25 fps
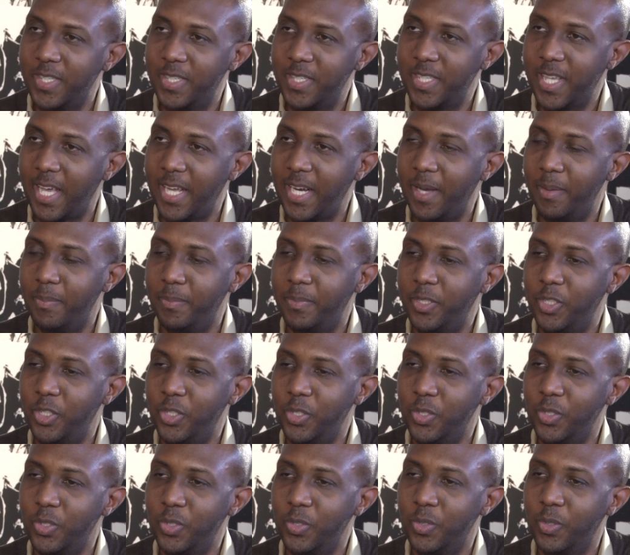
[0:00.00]
is set up
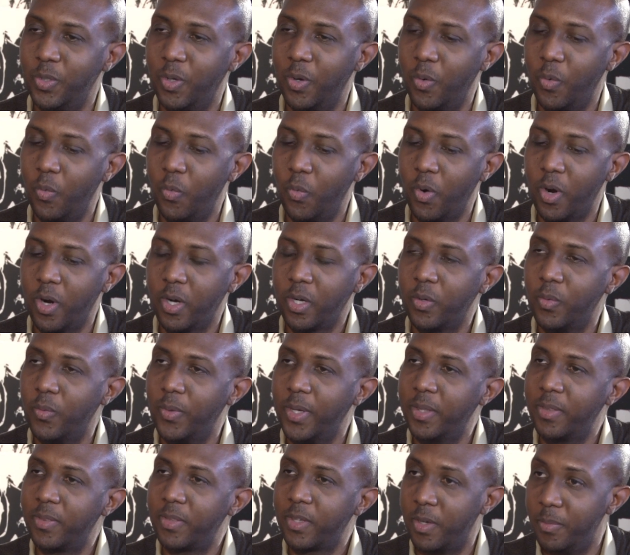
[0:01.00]
to work
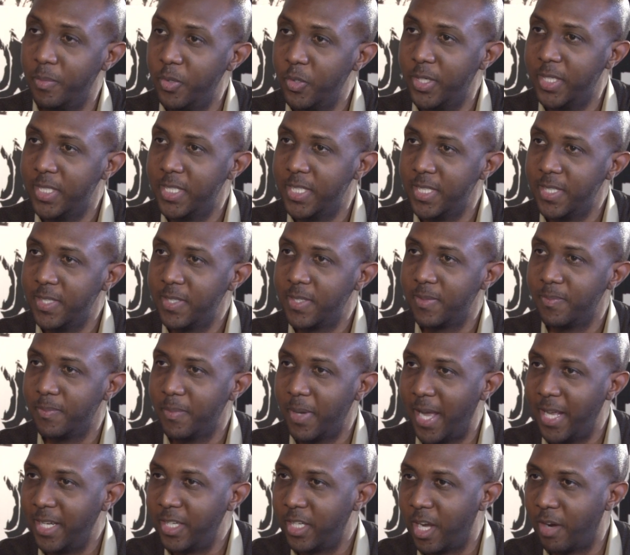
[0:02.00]
with communities
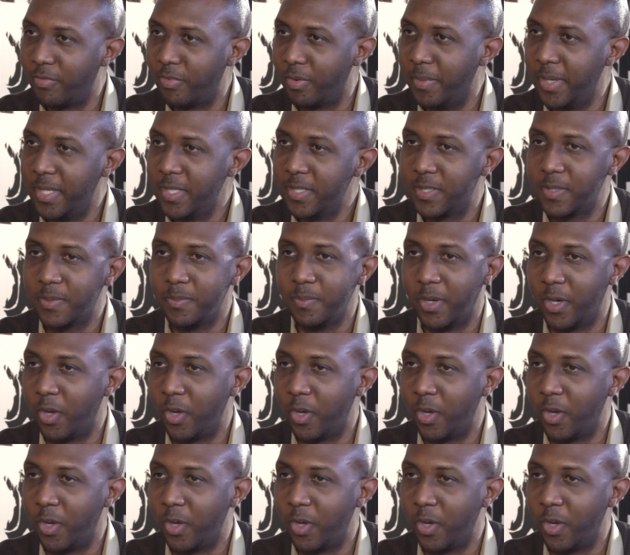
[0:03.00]
and governments,